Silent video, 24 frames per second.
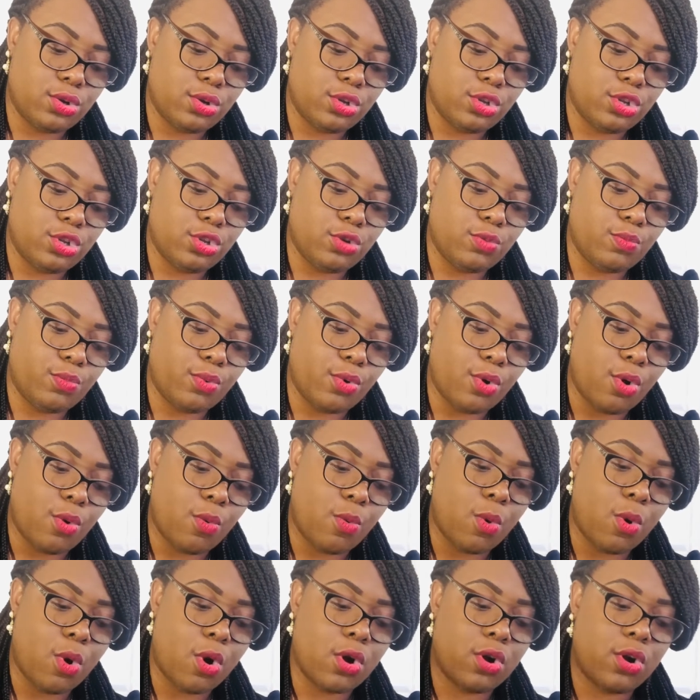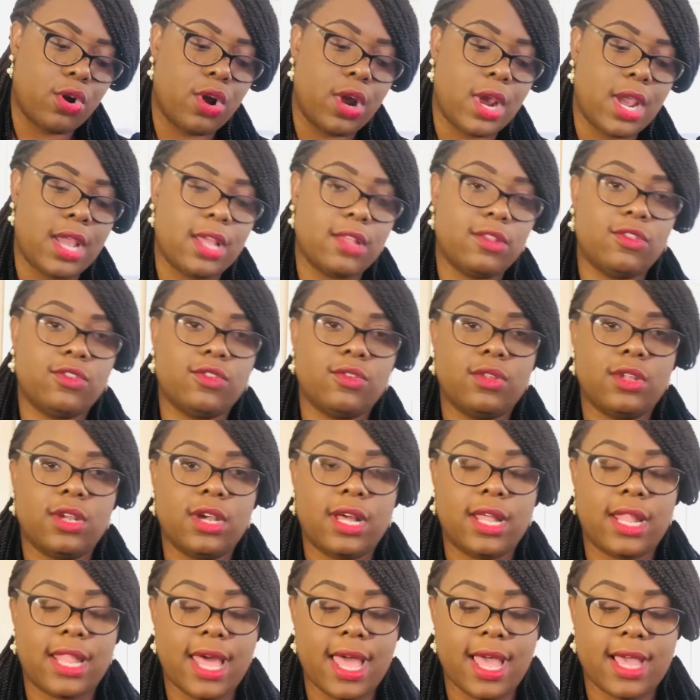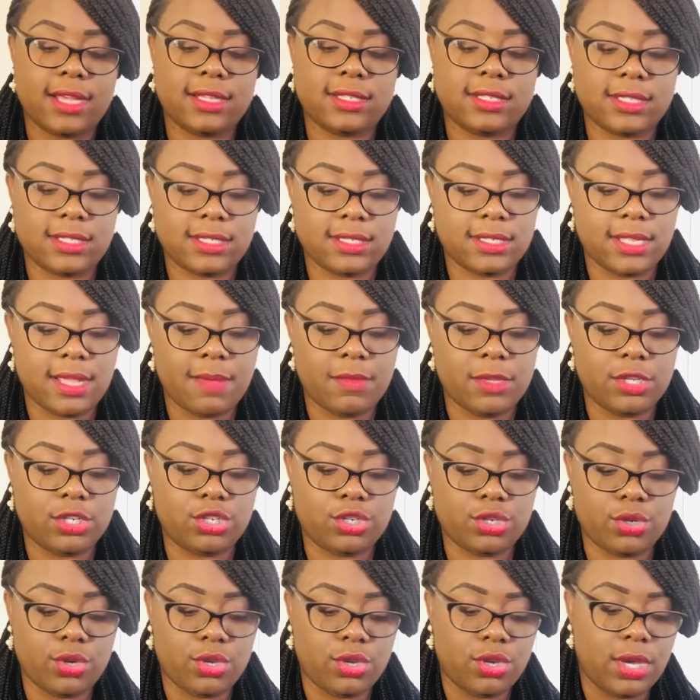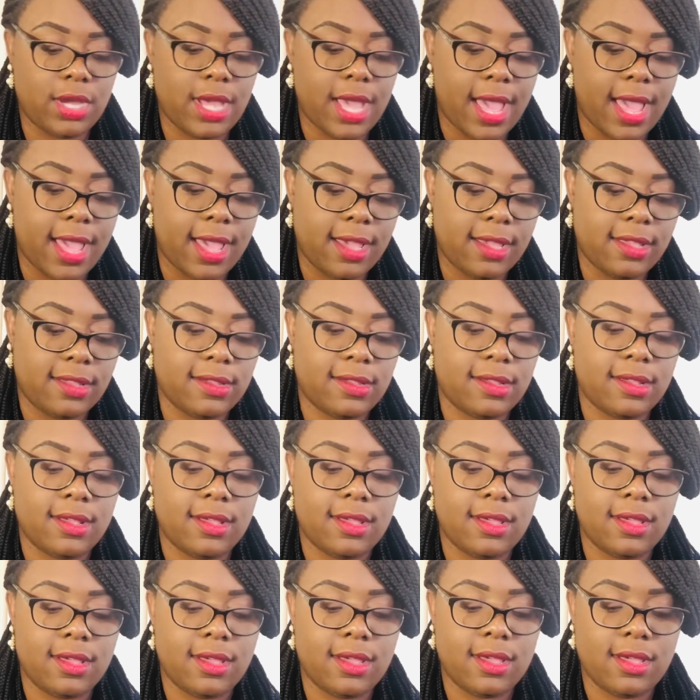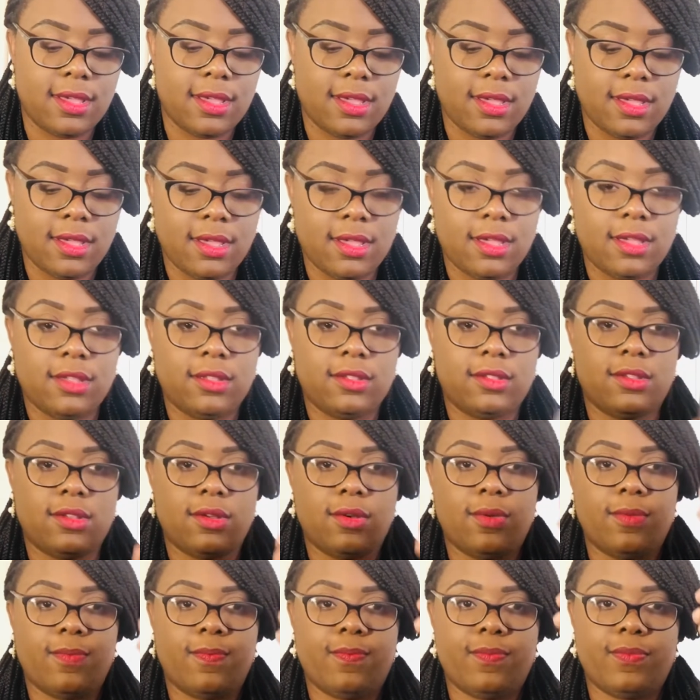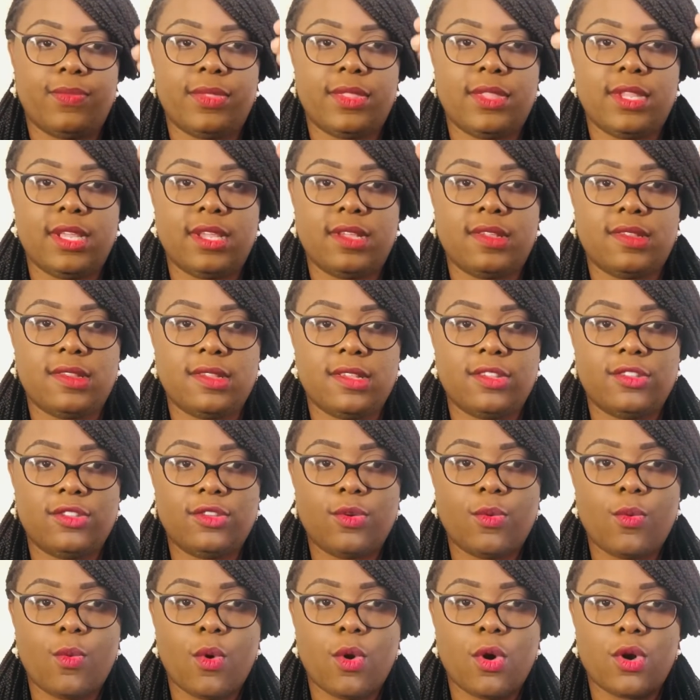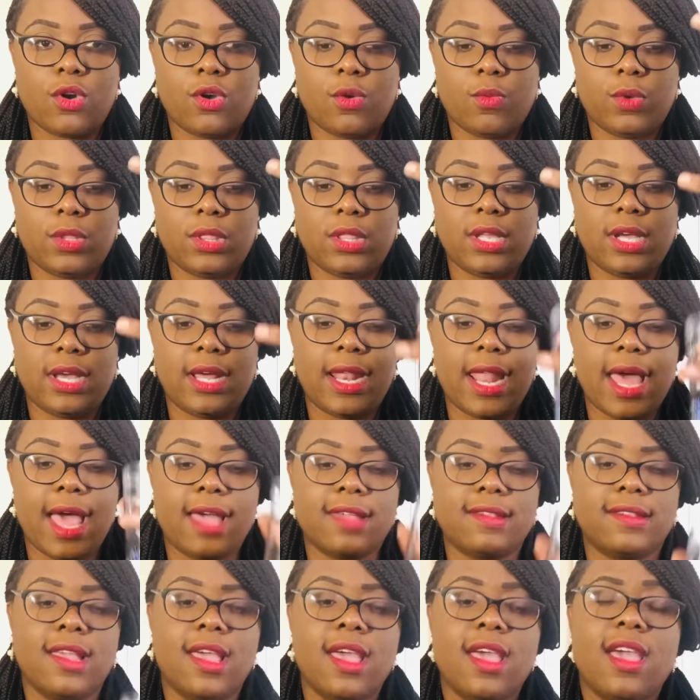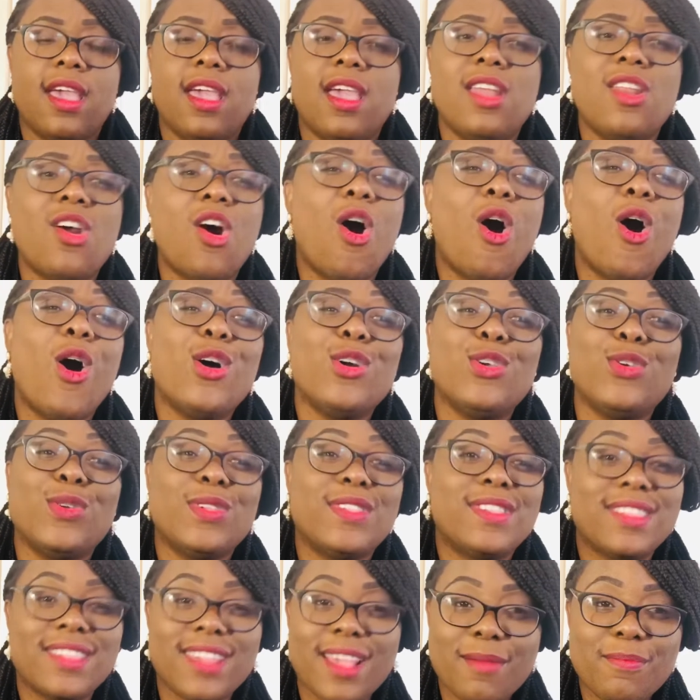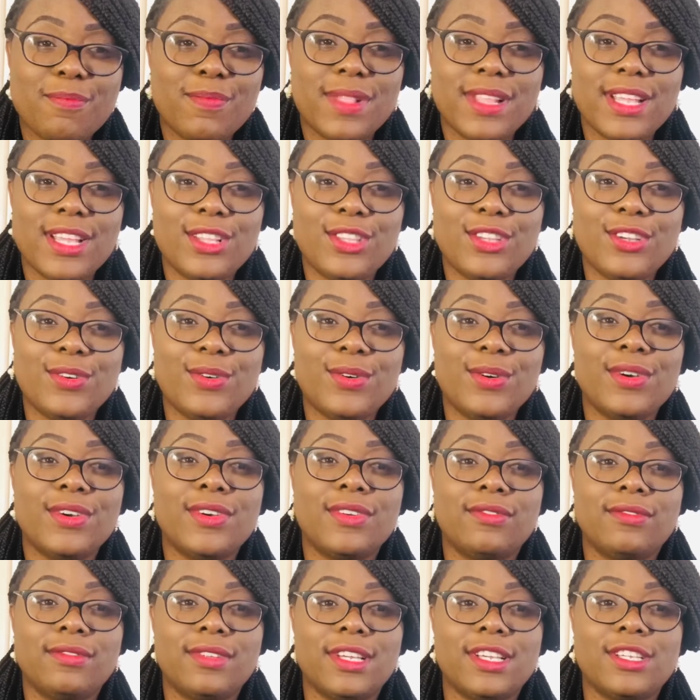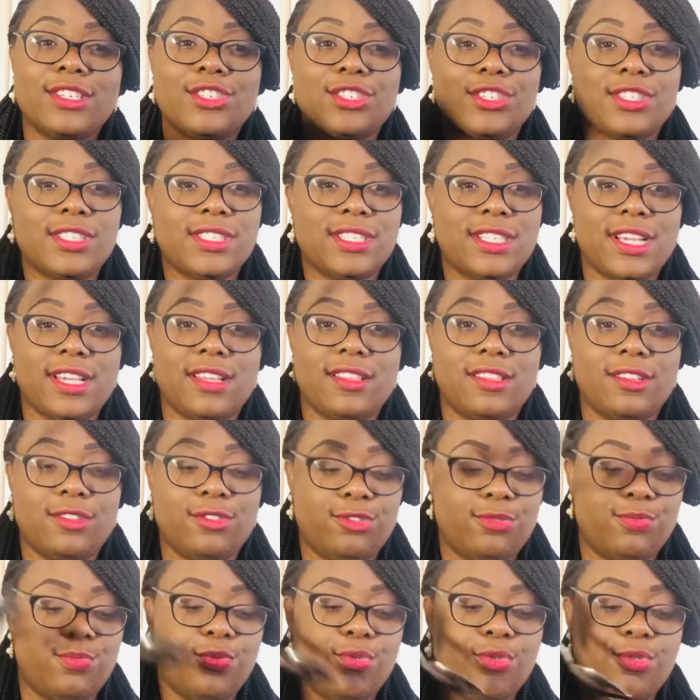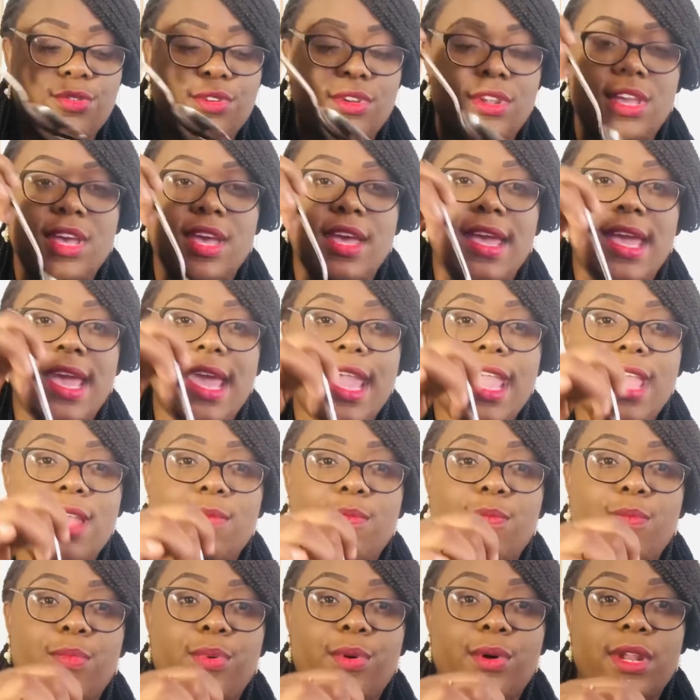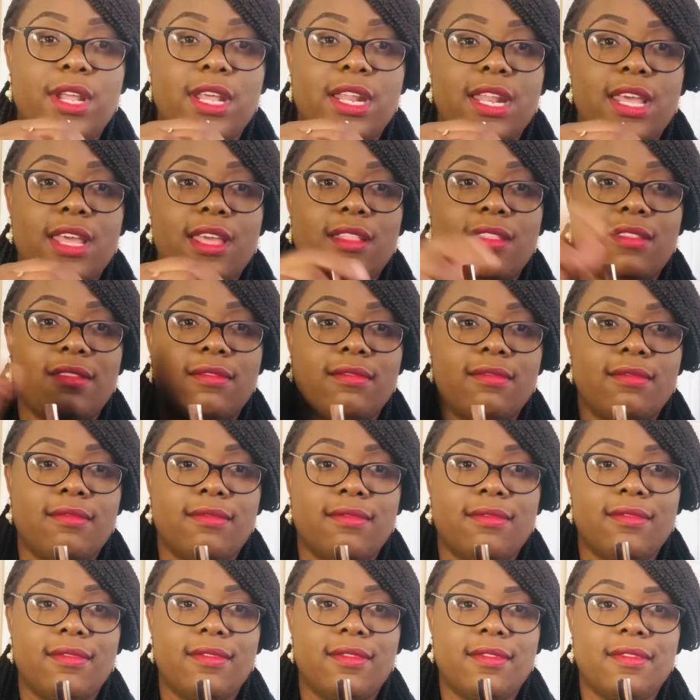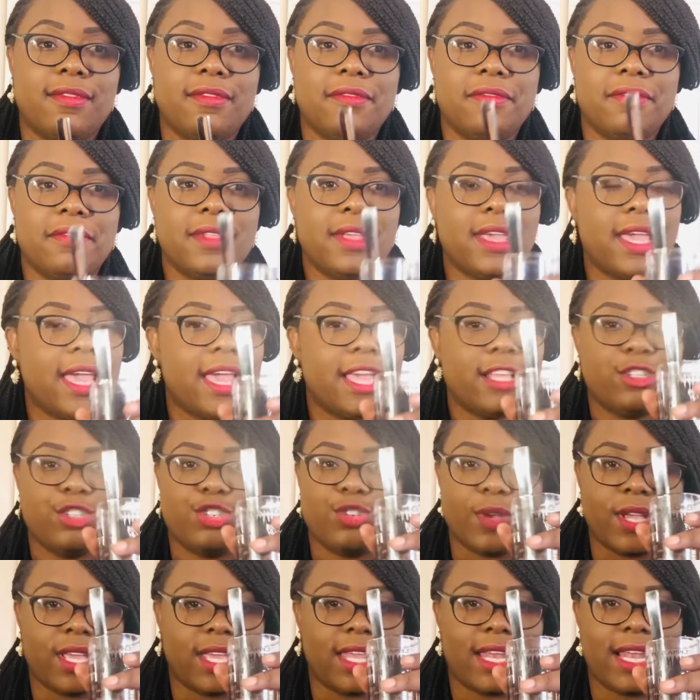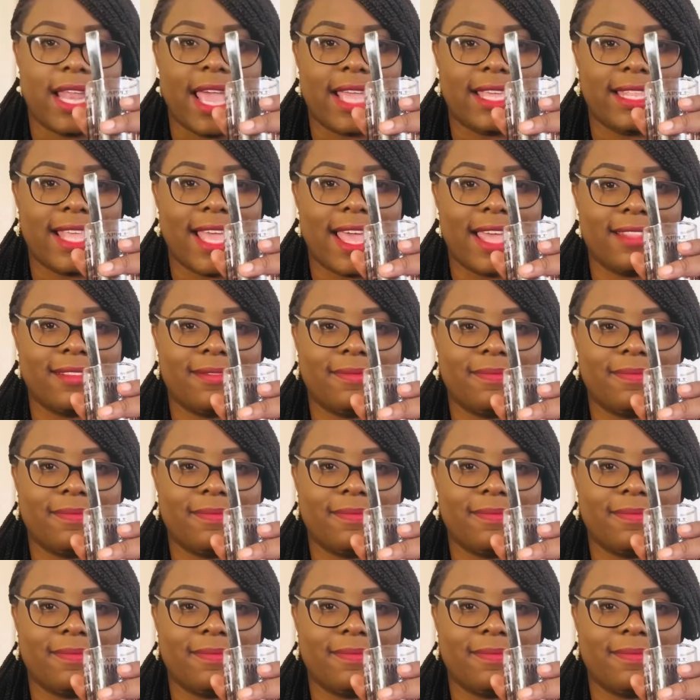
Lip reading: you pour water into the glass. Let me show you guys. So this is the water with the glass, and all you simply do is just take the spoon and put it in and drink it like that.